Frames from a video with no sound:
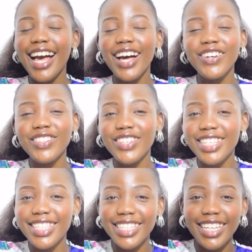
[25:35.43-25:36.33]
I'll just
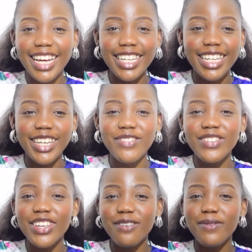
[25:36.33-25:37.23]
say their names.
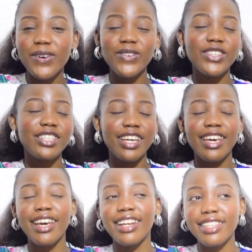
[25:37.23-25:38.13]
Uncle Shay
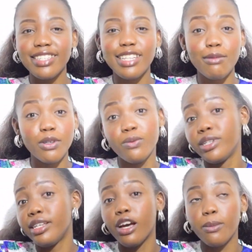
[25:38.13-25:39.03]
and Auntie Dami
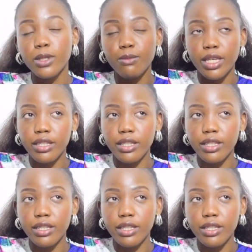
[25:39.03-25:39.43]
really helped me.